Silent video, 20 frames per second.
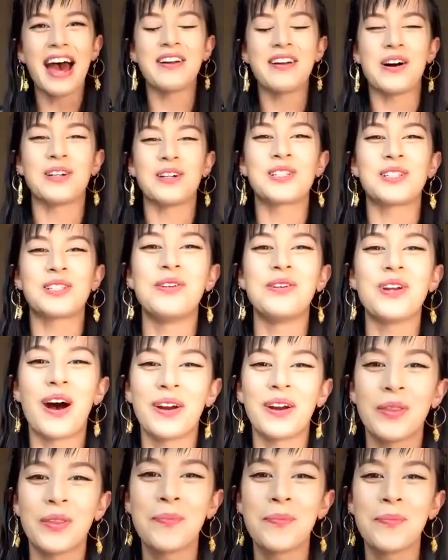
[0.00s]
and also,
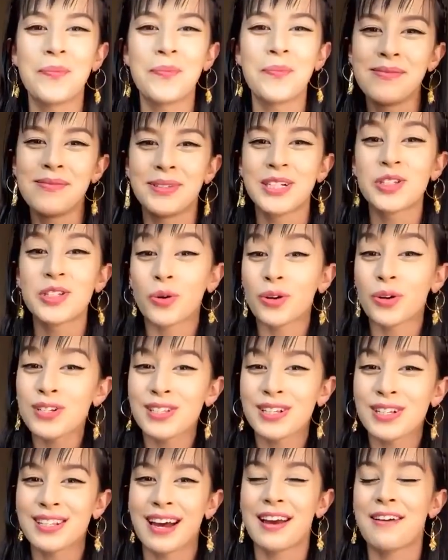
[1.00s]
not all the primary
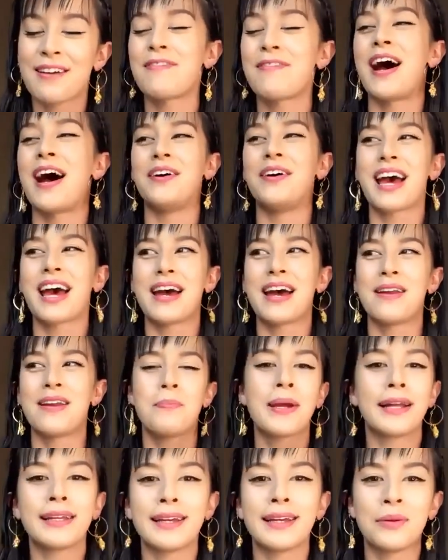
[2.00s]
sources I found had
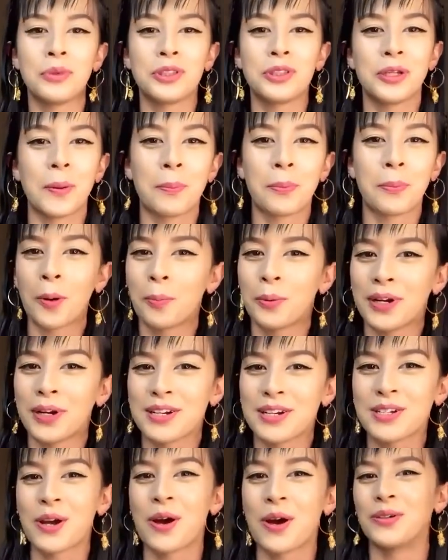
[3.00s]
pinyin with the
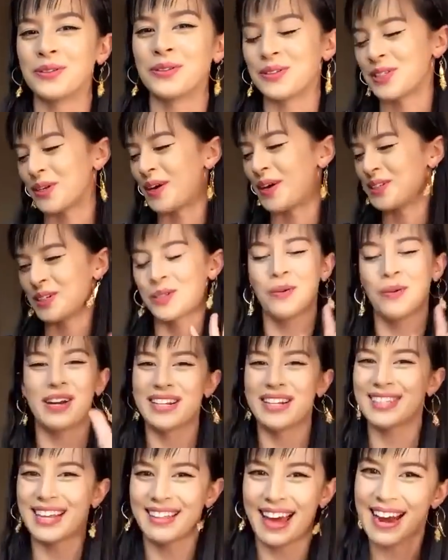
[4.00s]
appropriate tone. So I just
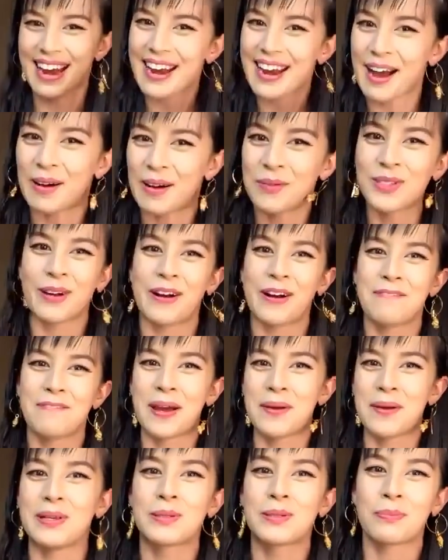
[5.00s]
want to say that now. Sorry if
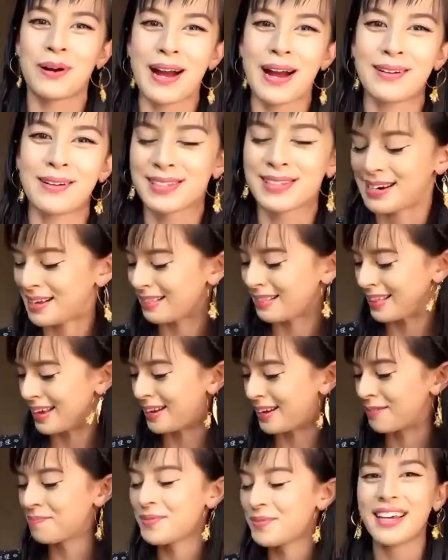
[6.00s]
I mispronounce
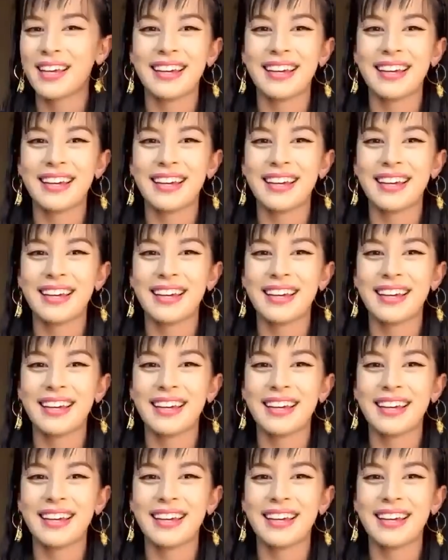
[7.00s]
anything.